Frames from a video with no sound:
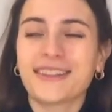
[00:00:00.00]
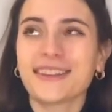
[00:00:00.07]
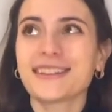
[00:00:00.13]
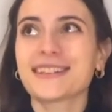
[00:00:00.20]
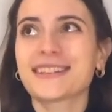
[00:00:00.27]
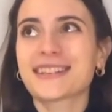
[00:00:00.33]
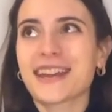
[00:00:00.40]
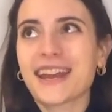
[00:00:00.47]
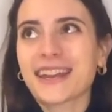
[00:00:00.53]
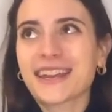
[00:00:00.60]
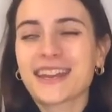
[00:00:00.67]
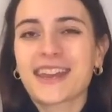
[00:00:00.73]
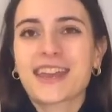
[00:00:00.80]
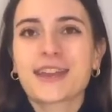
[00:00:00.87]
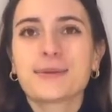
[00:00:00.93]
this
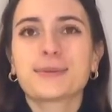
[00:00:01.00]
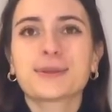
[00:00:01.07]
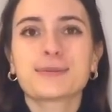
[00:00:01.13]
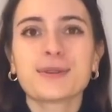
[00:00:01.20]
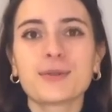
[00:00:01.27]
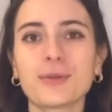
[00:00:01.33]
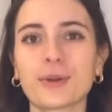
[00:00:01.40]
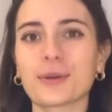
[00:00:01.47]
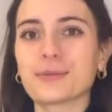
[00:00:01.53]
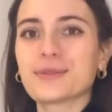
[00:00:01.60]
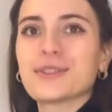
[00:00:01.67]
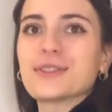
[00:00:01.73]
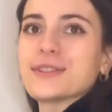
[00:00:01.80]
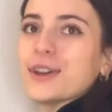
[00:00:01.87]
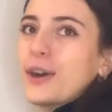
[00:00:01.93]
jacket keeps me warm
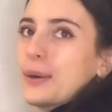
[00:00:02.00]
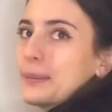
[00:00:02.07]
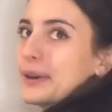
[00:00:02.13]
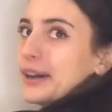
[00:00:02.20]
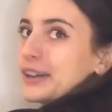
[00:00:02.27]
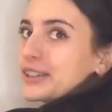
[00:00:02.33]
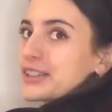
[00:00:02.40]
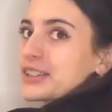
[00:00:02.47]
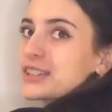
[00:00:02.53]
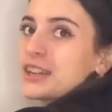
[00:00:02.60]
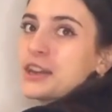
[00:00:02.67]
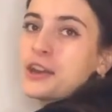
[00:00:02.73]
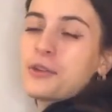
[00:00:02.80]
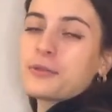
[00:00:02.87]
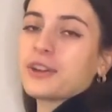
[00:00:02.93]
so much.
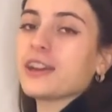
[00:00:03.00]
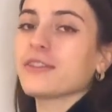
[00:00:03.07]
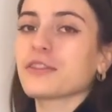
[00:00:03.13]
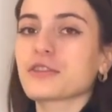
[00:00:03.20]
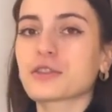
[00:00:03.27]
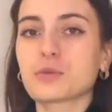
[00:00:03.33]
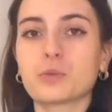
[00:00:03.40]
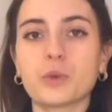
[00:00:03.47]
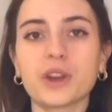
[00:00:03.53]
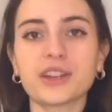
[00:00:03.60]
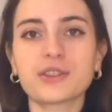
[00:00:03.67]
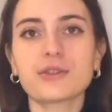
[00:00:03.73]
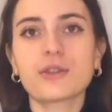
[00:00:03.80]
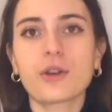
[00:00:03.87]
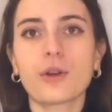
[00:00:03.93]
Whenever it's way
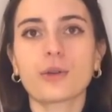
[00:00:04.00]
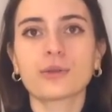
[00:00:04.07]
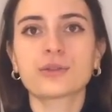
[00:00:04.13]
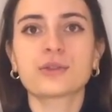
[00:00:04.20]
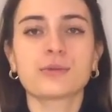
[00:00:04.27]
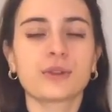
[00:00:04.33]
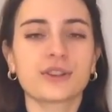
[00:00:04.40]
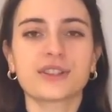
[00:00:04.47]
too cold to wear